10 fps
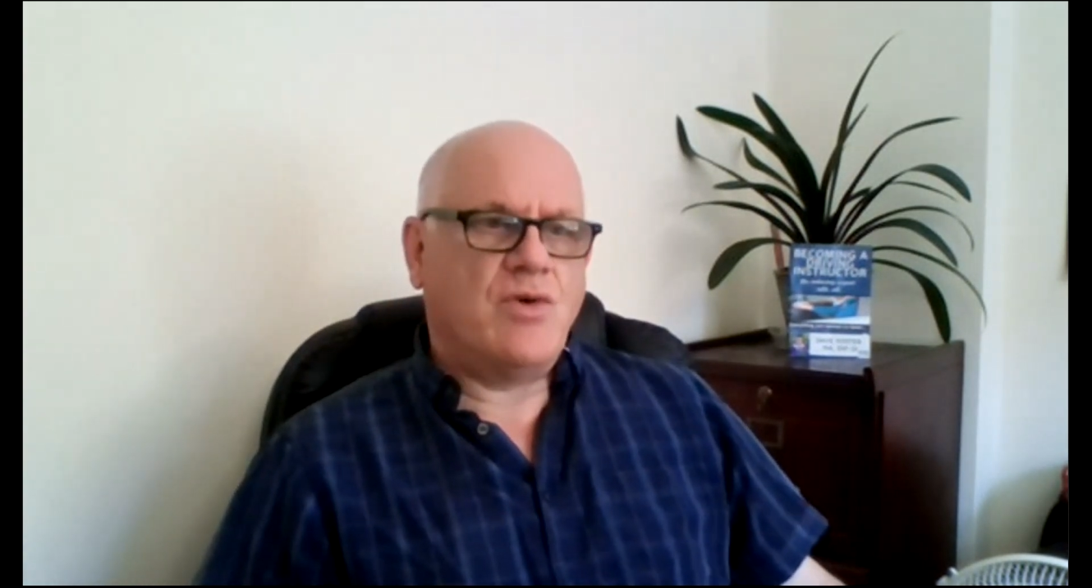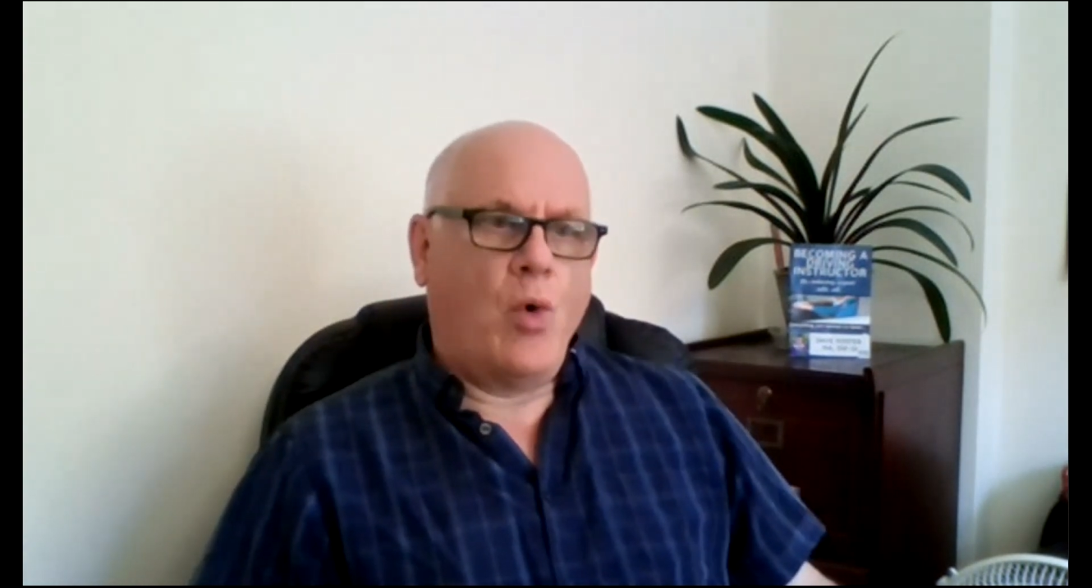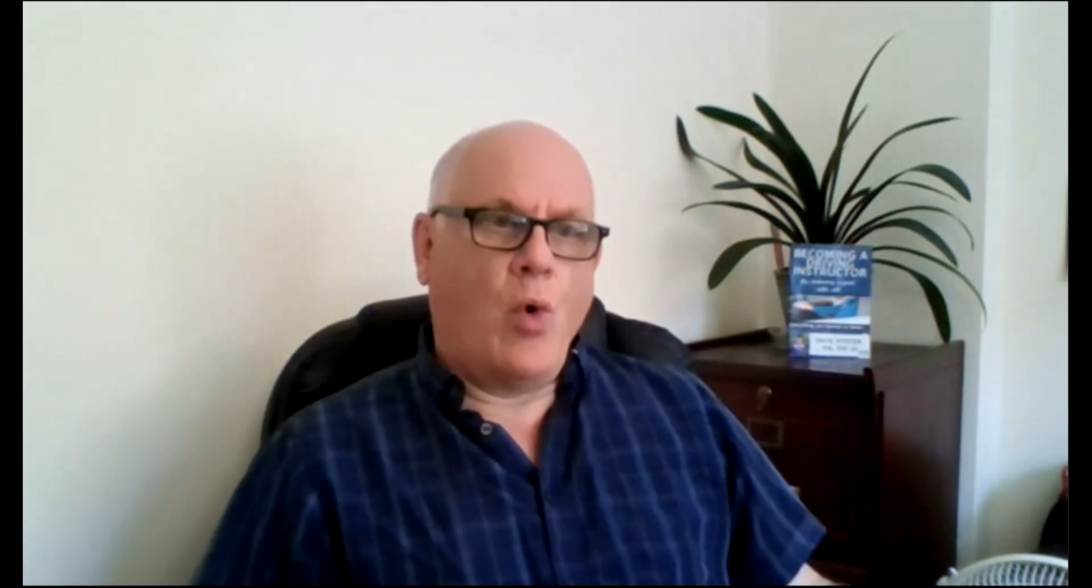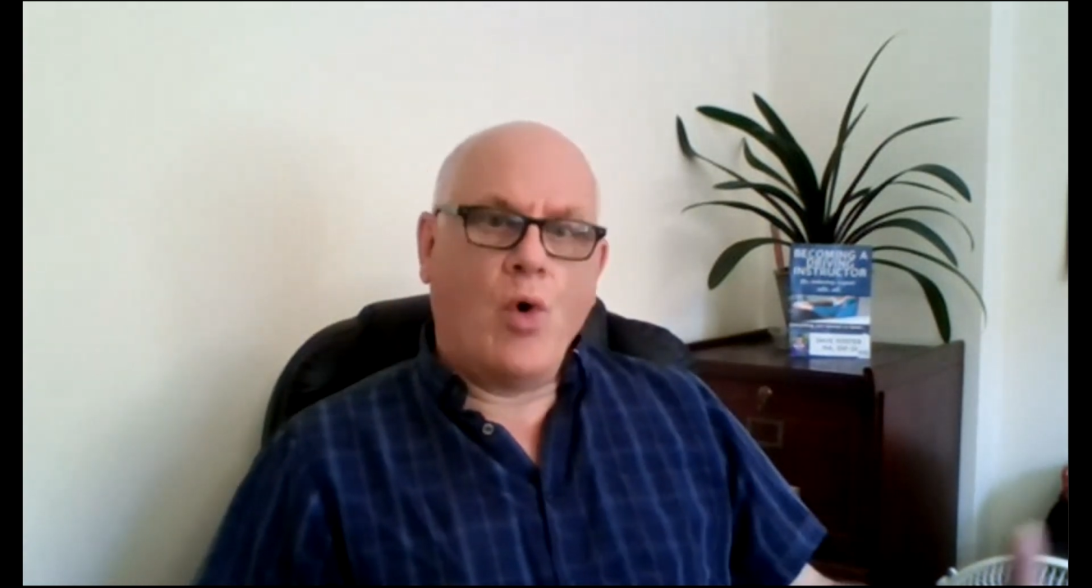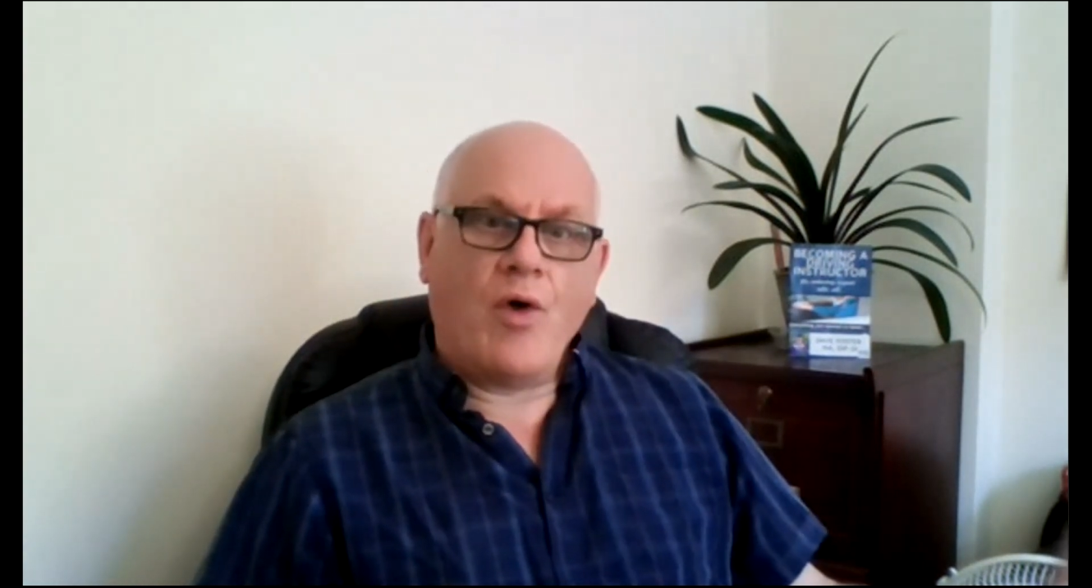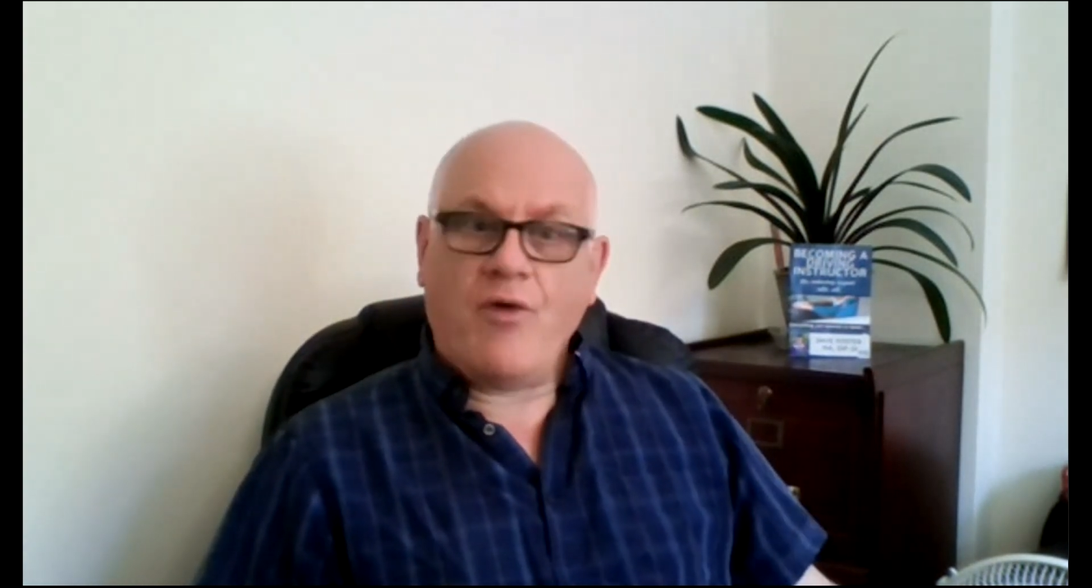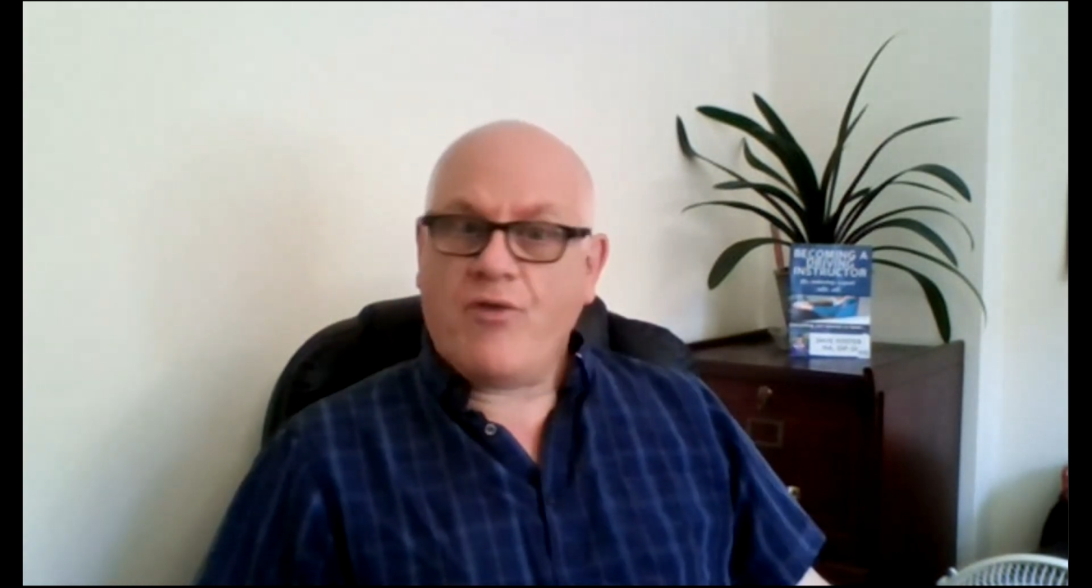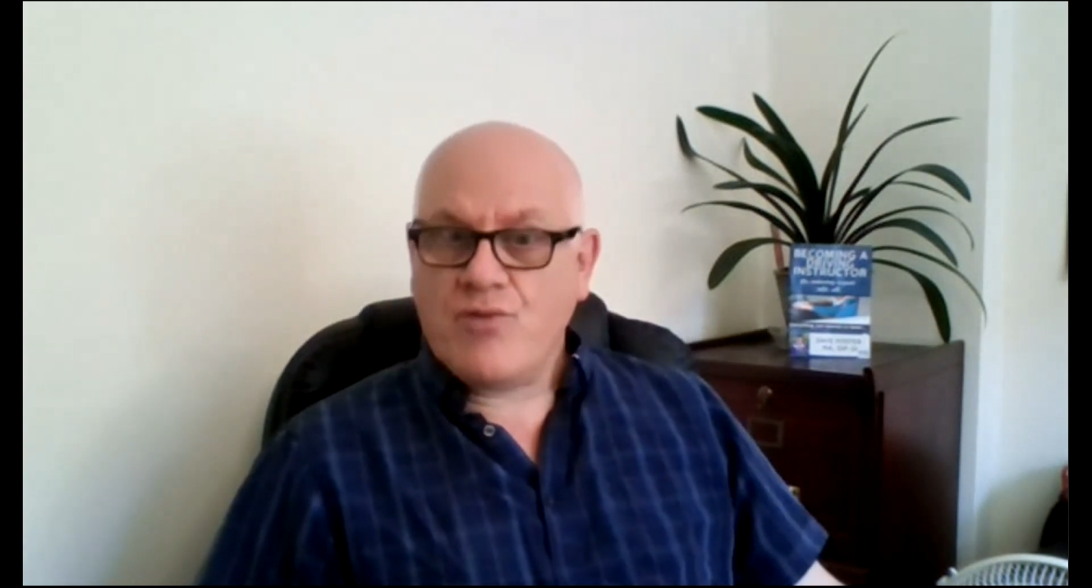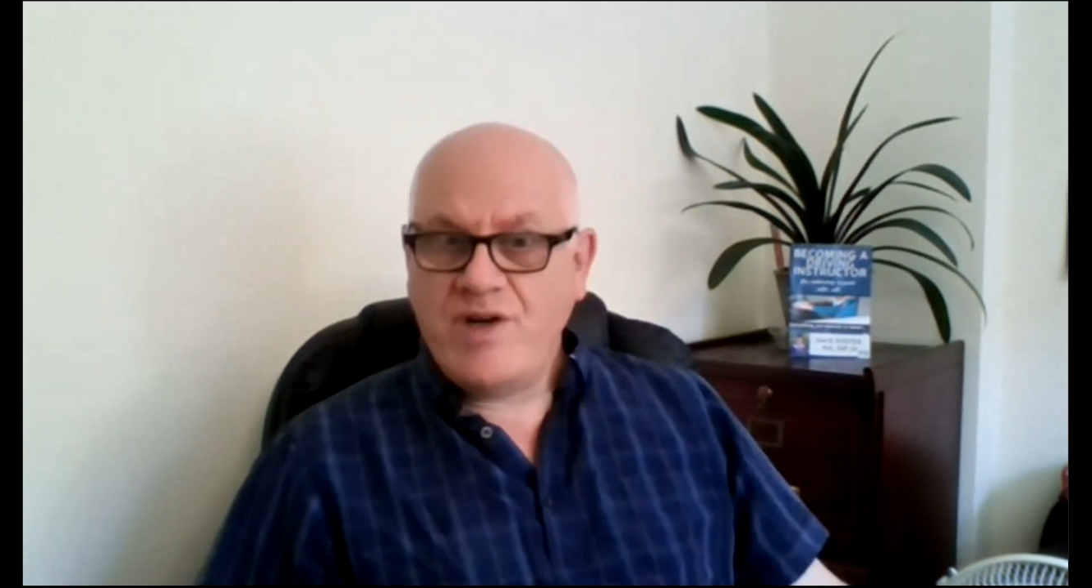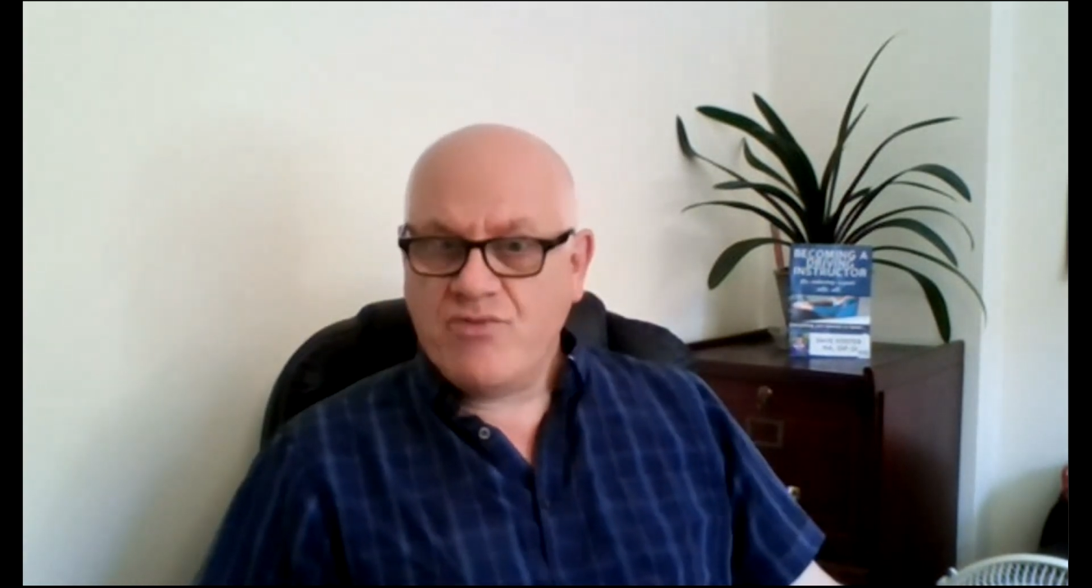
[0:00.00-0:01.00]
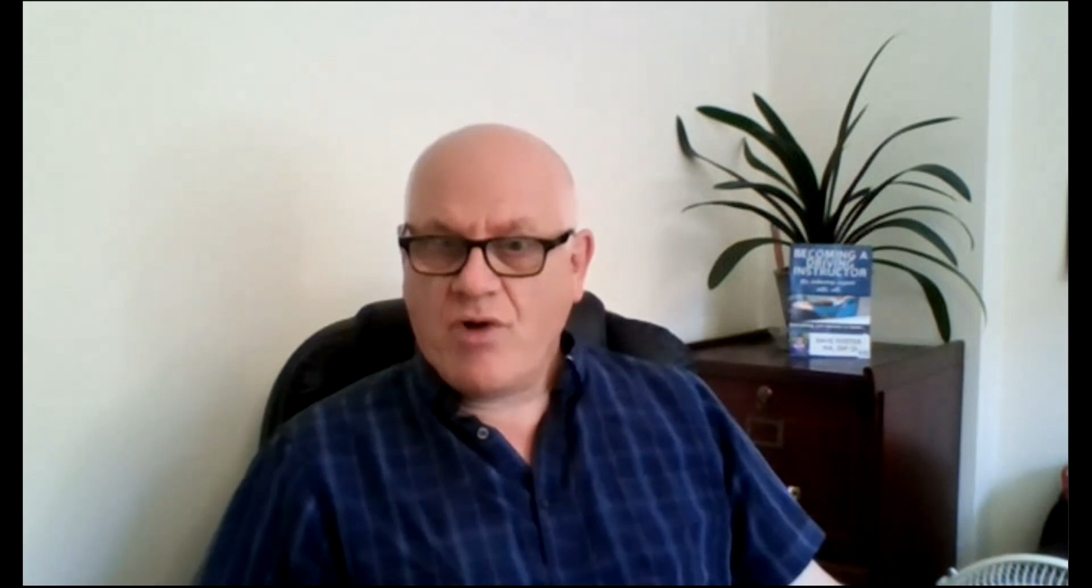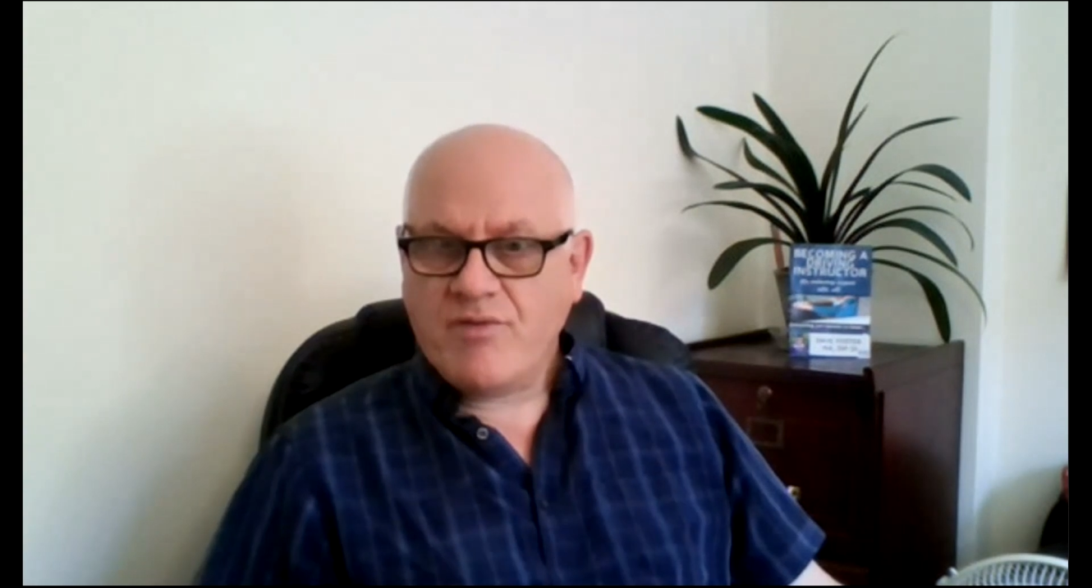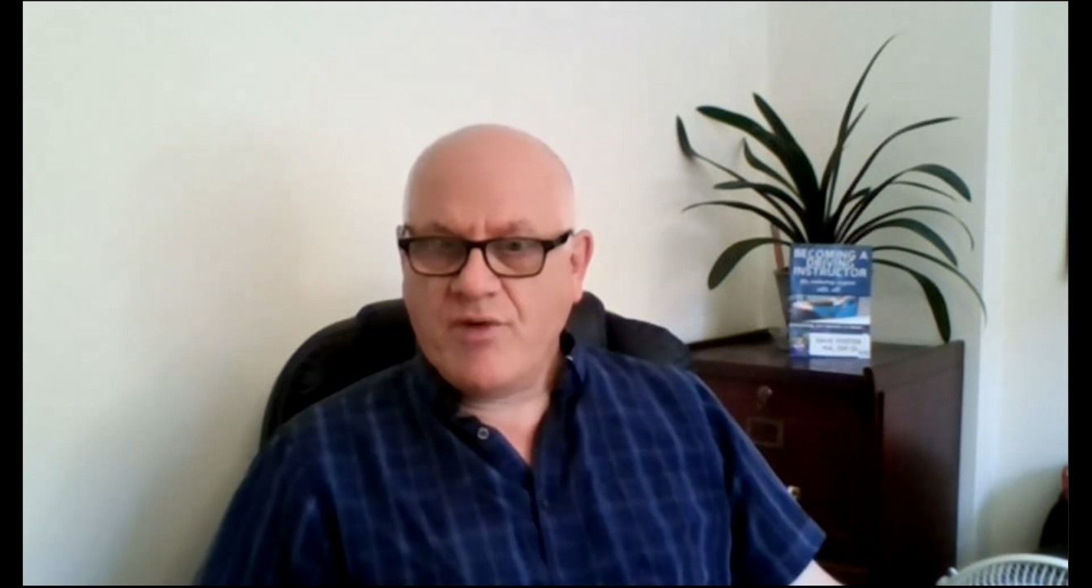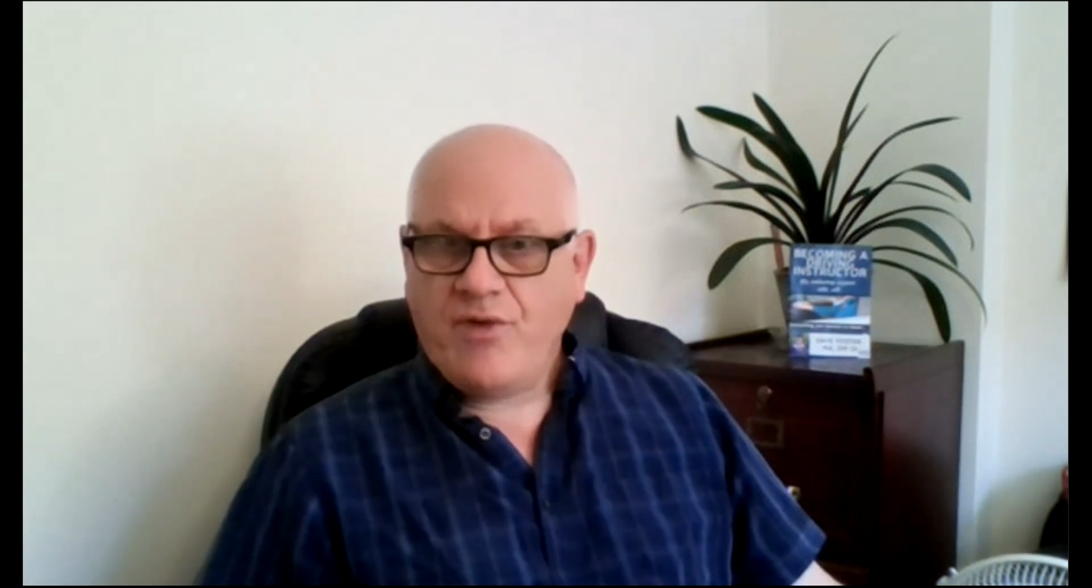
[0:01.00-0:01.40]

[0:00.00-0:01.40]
or 3 driver